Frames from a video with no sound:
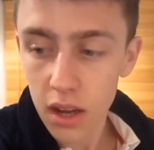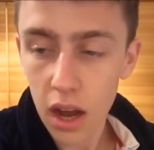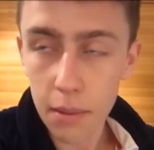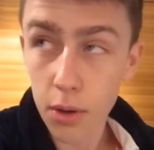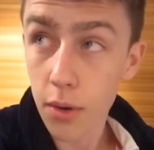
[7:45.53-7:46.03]

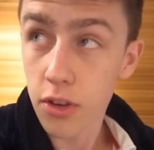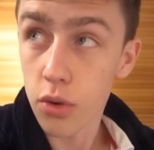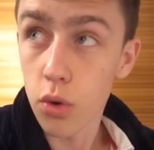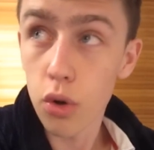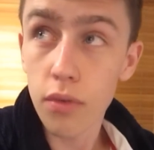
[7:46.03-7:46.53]
I'm going
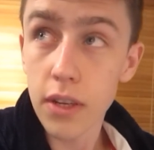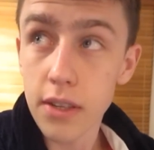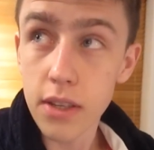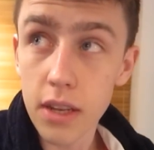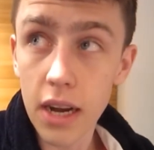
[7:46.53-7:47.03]
to
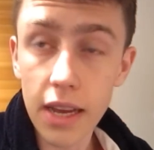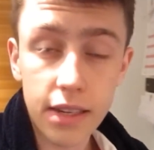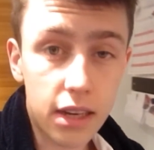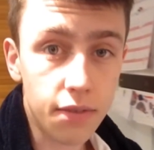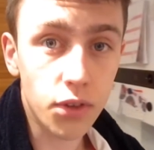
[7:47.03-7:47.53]
Lovely's in the
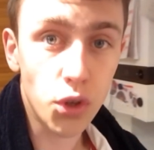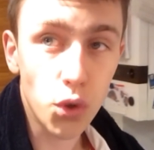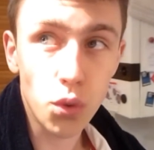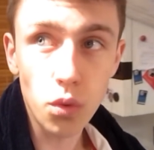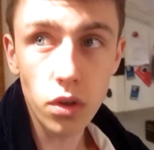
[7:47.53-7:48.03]
late
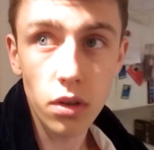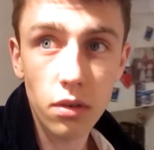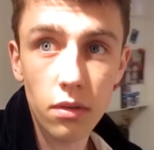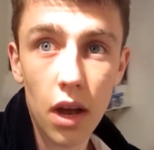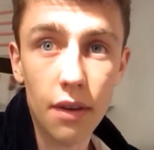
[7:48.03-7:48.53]
afternoon,
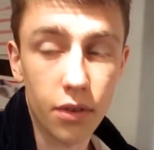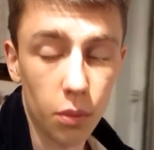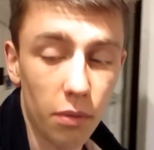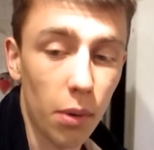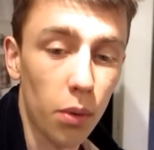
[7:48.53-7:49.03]
after
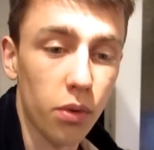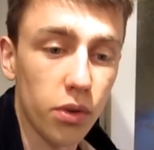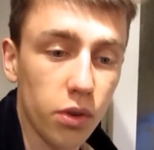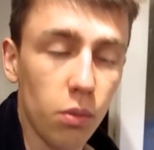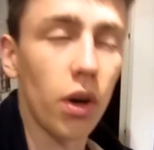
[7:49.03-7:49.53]
we've both
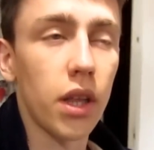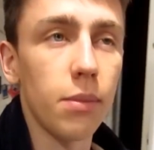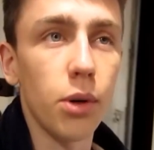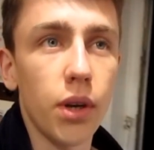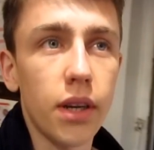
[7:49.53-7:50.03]
done some work in the
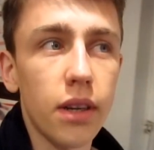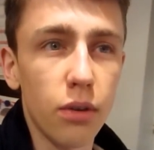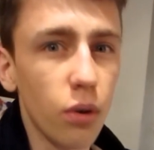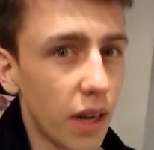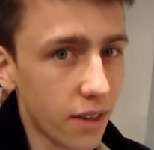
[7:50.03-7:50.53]
morning,
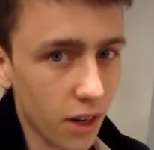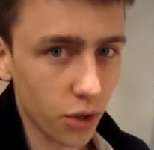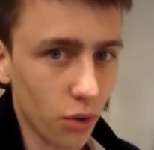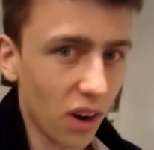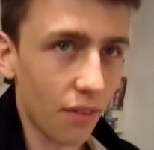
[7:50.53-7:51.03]
or
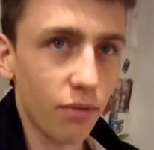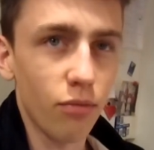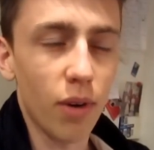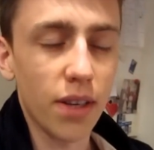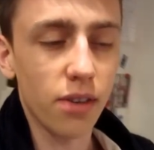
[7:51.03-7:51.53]
I've
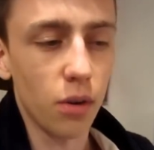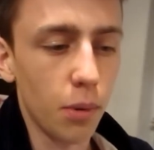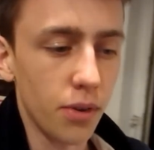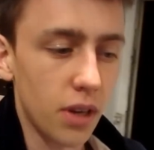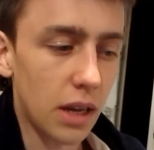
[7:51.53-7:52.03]
rested up
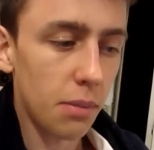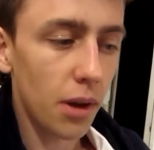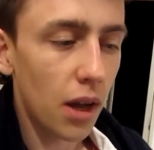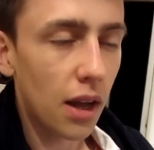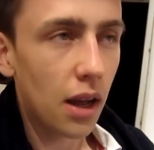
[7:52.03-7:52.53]
on sleep,
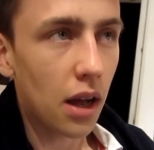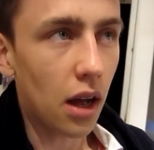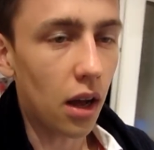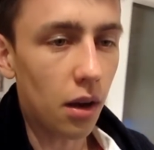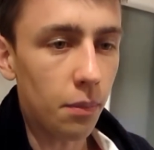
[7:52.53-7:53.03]

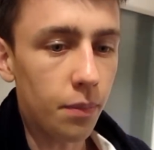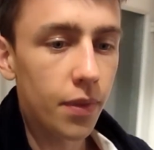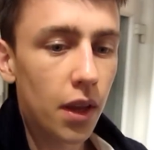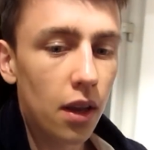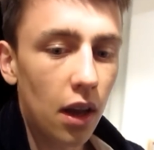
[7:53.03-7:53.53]

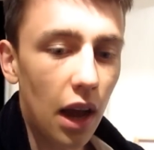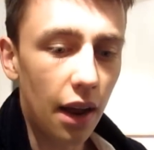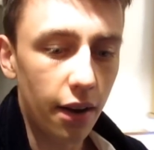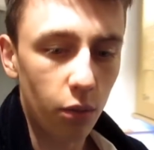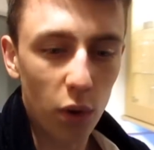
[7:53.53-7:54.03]

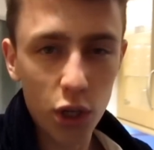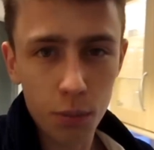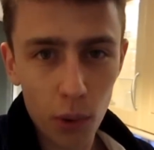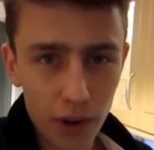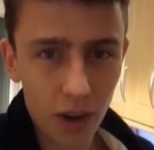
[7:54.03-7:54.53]
at which
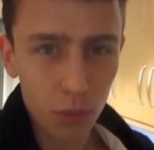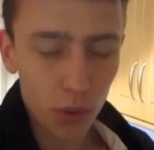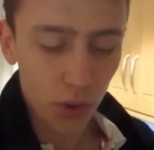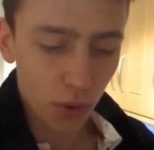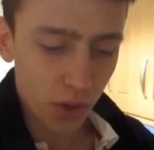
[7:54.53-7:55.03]
point I will
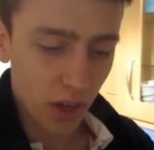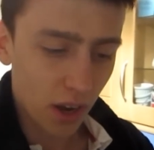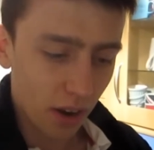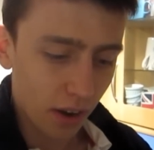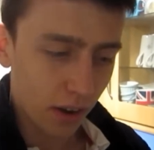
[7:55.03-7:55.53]
talk to
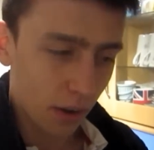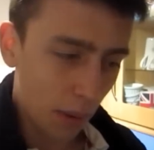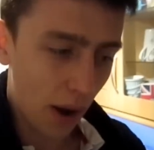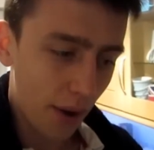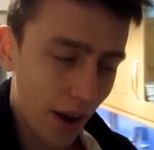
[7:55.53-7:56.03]
her
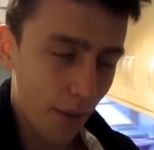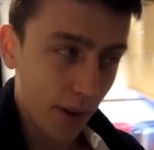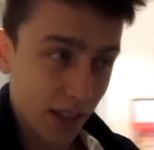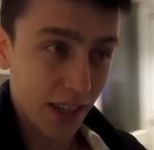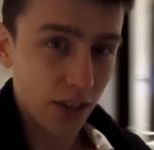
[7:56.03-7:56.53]
about how
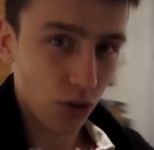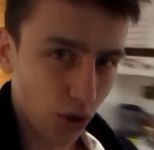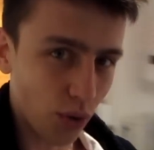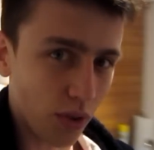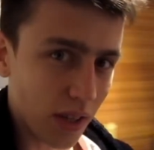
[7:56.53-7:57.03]
I can
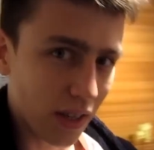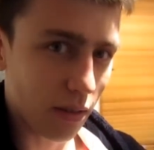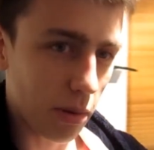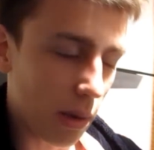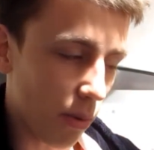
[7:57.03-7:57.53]
introduce this to
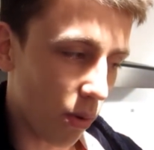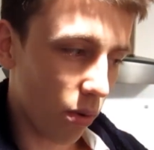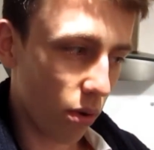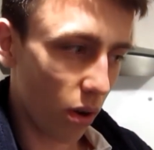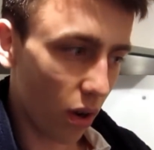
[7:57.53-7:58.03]
people,
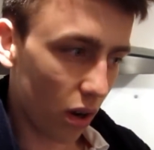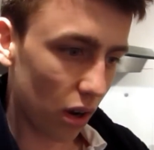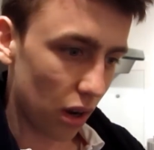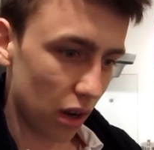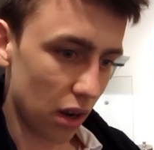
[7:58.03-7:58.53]

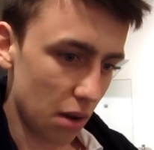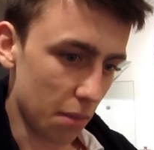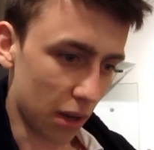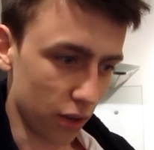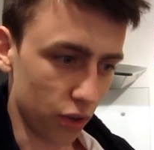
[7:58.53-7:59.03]

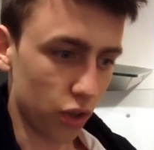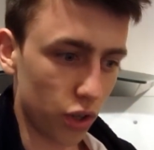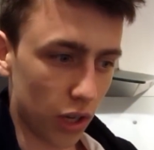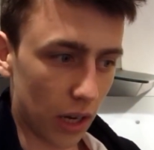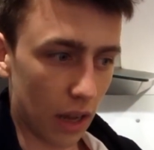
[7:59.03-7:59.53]
because
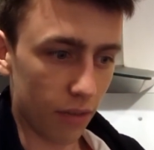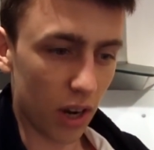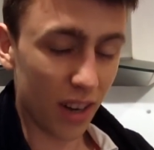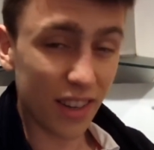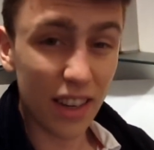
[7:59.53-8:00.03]
she'll have an
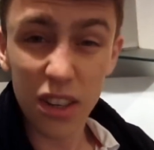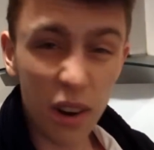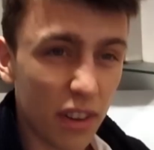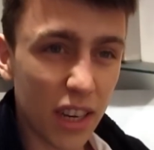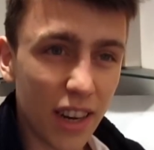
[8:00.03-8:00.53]
idea. Do you
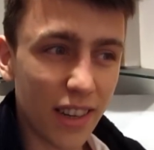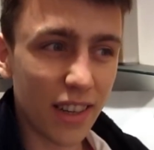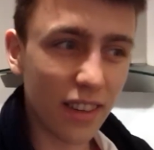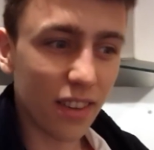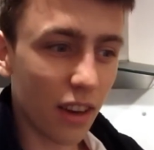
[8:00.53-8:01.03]
any
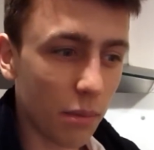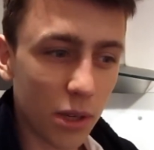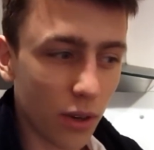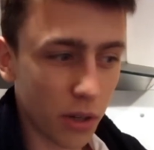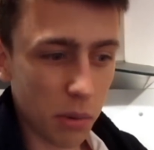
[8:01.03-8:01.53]
ideas? I've been
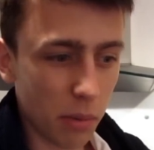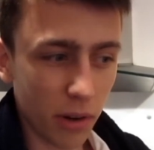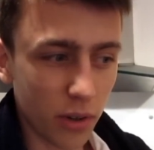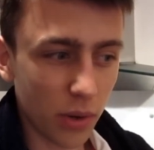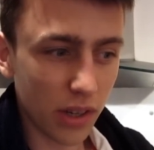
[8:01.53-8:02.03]
talking to people
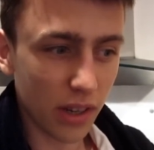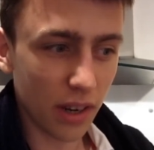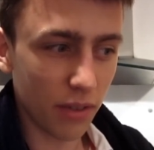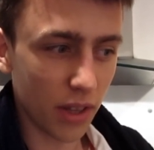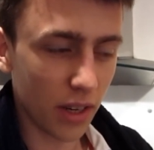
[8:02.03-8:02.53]
on Twitter and
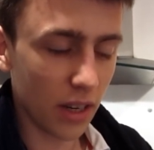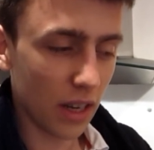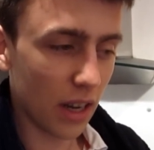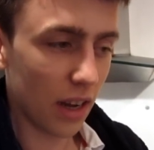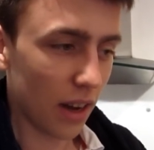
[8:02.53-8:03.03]
everything,
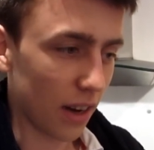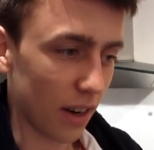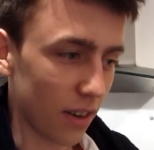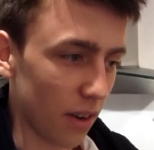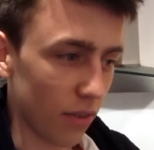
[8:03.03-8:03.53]
and
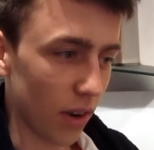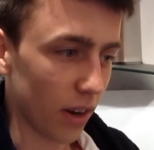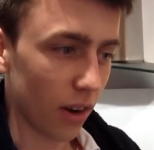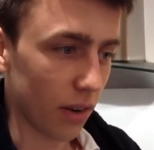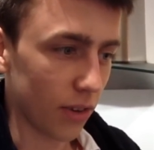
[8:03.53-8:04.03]
I
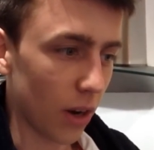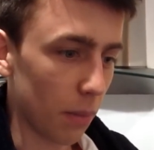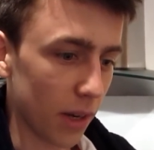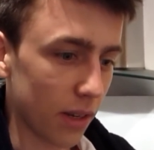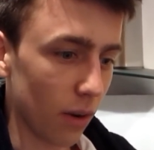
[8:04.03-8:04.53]
can't even
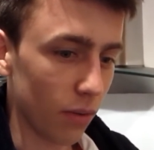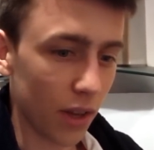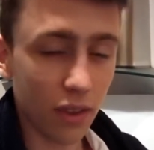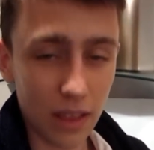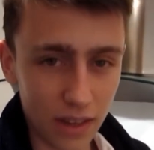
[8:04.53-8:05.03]
help myself.
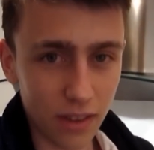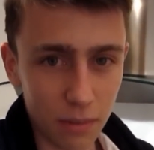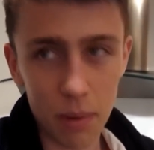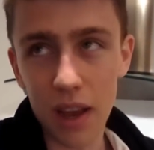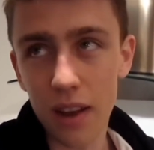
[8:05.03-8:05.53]
I think that's the
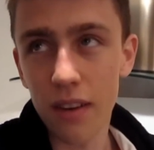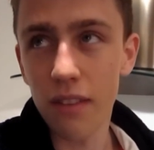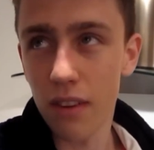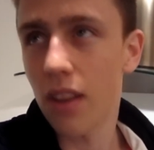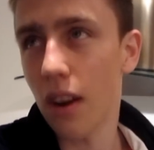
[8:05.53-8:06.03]
bit
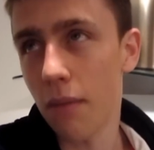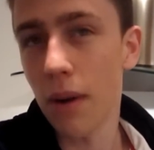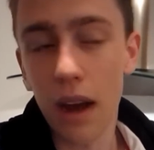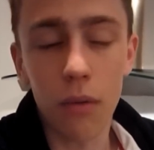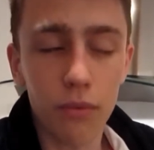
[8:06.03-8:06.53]
that I'm
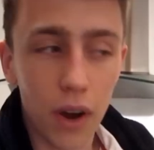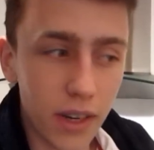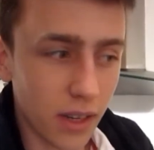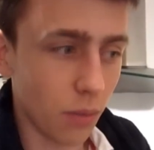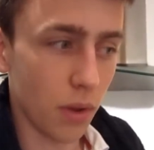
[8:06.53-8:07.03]
now
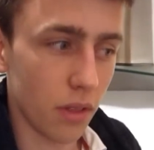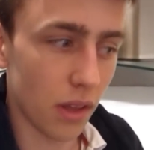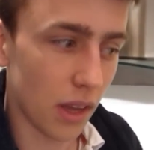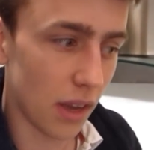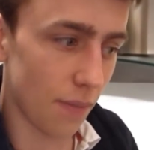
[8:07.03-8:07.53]
fighting with.
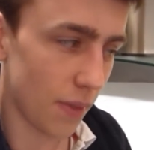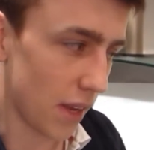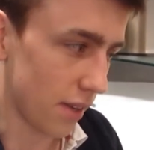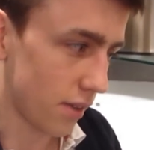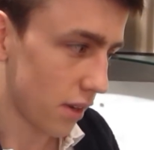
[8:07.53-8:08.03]

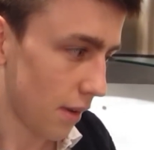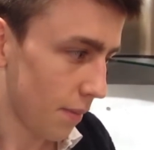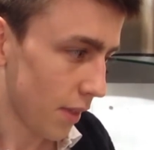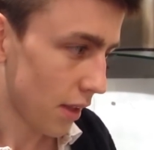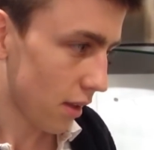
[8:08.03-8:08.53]
It's
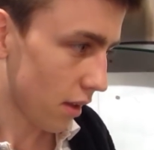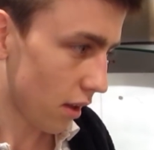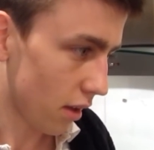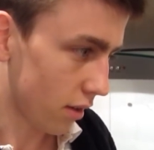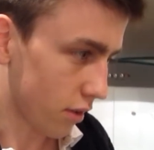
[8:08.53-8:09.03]

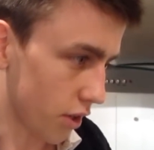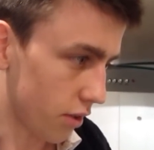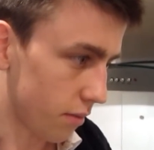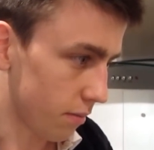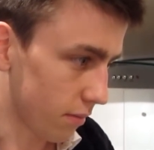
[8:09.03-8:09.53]

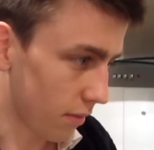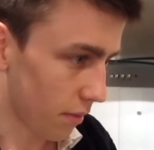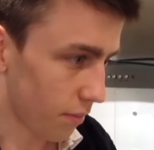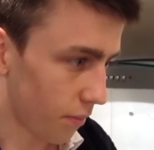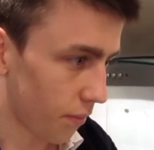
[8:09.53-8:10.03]
just
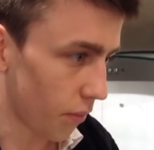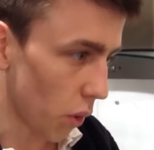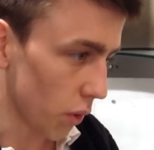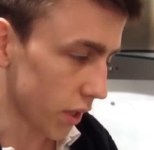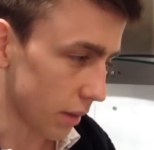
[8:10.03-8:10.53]

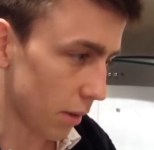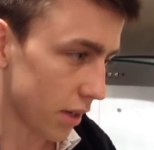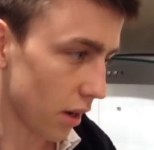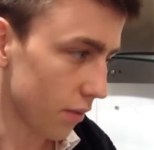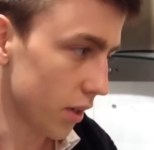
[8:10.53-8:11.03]
forcing
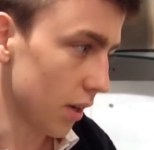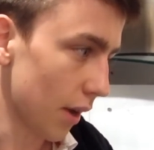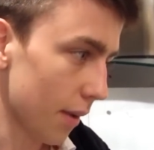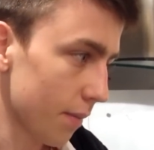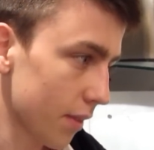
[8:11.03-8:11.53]
myself to do
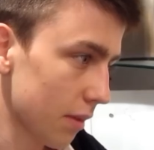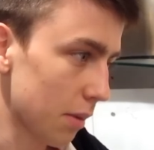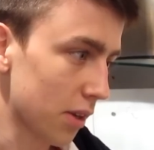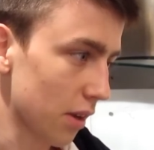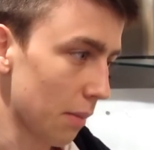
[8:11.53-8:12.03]
it,
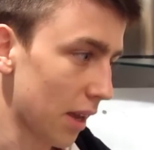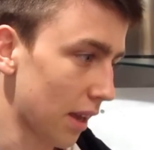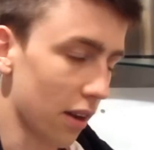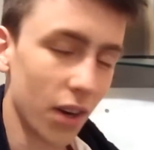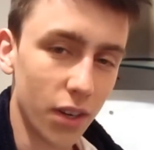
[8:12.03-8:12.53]
because I make
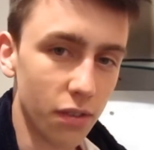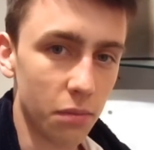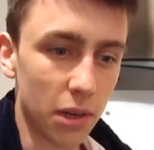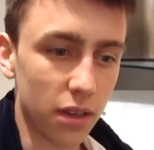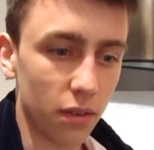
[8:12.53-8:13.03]
it harder
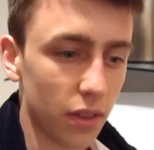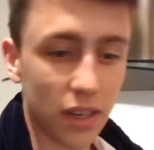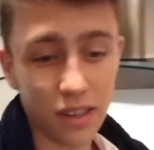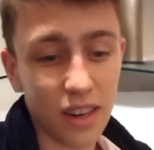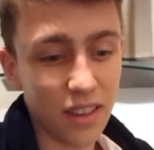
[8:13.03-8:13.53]
for myself than
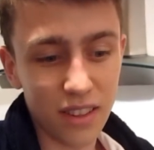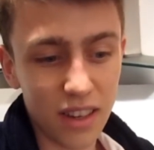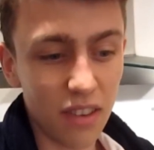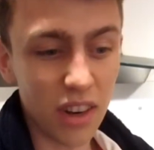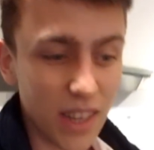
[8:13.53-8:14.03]
it
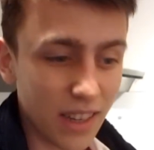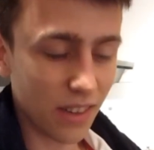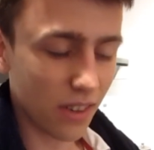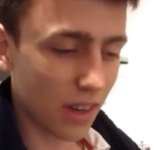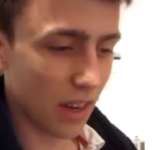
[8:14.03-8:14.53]
necessarily
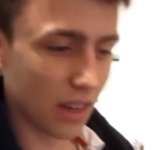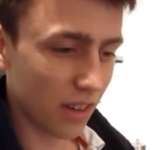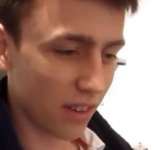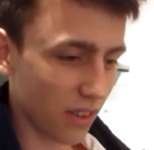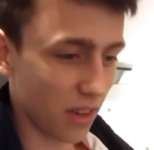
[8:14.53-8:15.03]
is.
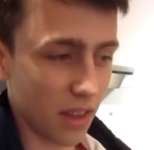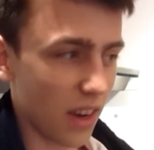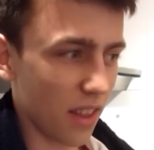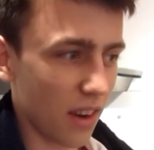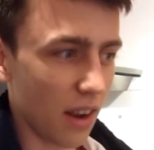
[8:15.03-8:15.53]
Because at the
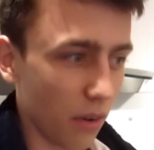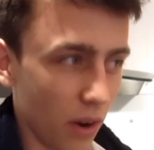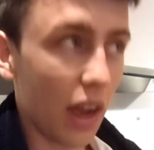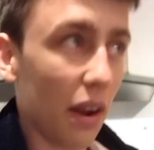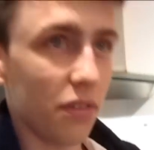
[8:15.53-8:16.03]
end of the day,
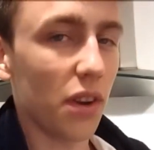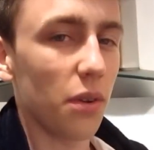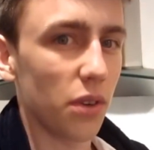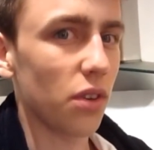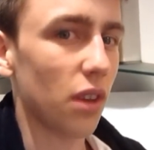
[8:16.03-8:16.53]
all I have to do
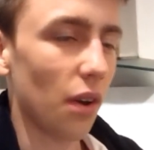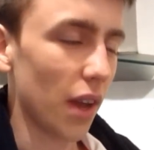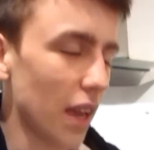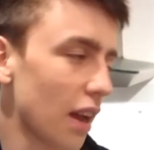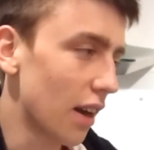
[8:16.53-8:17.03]
is just go,
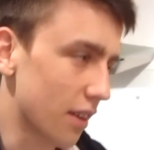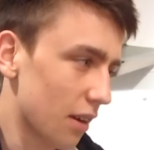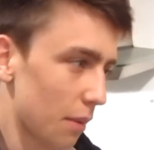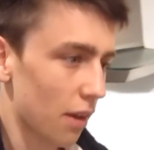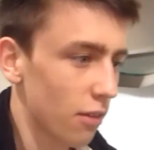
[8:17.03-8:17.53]
hey guys,
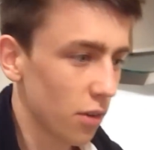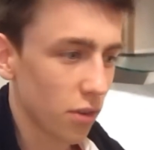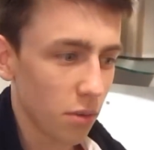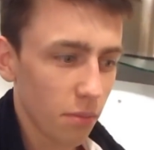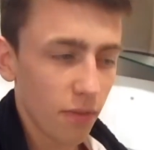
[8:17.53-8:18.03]
I make
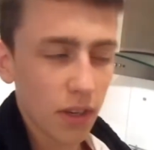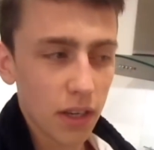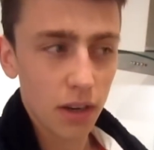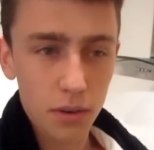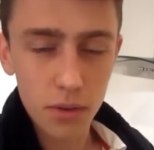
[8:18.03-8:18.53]
YouTube
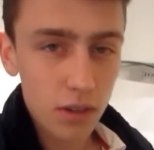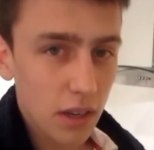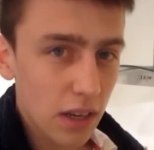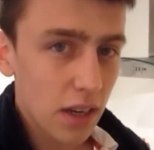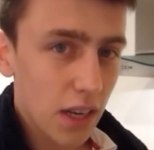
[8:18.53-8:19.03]
videos.
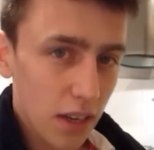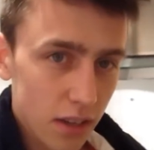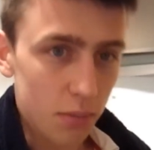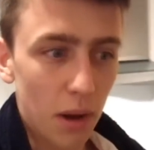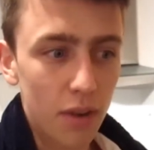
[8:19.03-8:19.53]

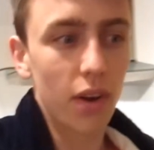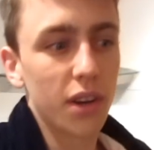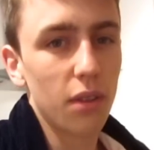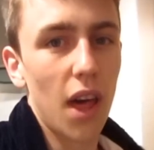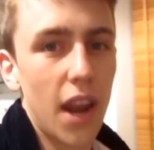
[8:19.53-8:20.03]
Do you mind if I
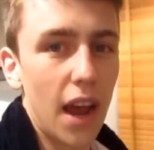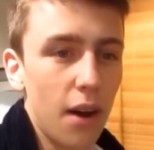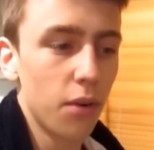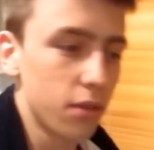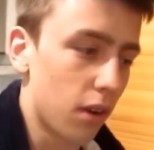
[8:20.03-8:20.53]
do that
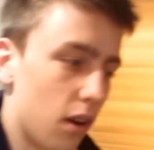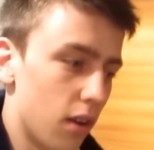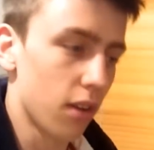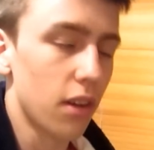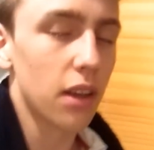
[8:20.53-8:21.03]
now?
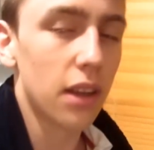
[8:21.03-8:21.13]
Lol.